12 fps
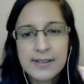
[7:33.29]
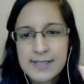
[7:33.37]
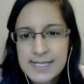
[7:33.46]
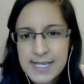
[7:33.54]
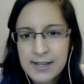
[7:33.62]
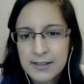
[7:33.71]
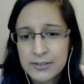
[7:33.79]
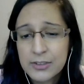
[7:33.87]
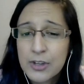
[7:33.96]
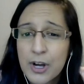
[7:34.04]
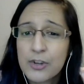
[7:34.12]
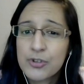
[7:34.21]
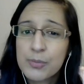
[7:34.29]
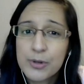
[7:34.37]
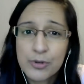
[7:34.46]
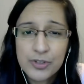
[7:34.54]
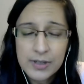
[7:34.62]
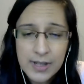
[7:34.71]
a detailed
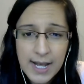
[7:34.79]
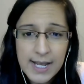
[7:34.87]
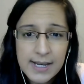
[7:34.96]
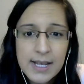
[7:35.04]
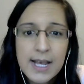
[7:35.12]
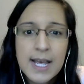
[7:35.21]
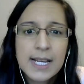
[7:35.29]
contribution guide